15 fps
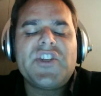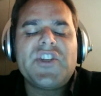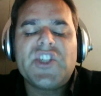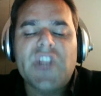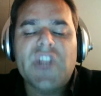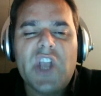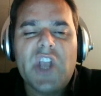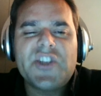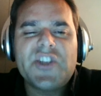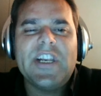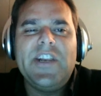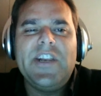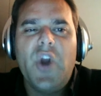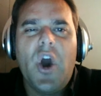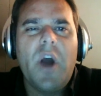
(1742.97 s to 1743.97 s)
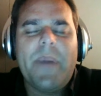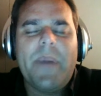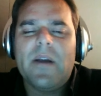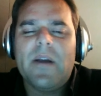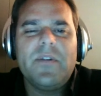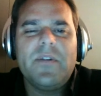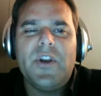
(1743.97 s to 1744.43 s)
certainly not
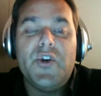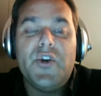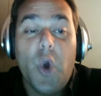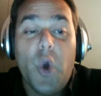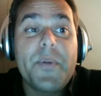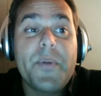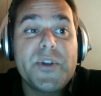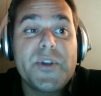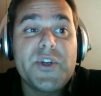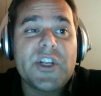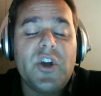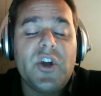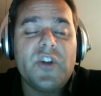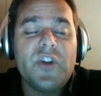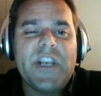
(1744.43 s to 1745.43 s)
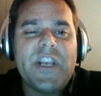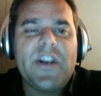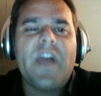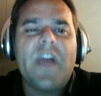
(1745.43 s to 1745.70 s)
about not producing content.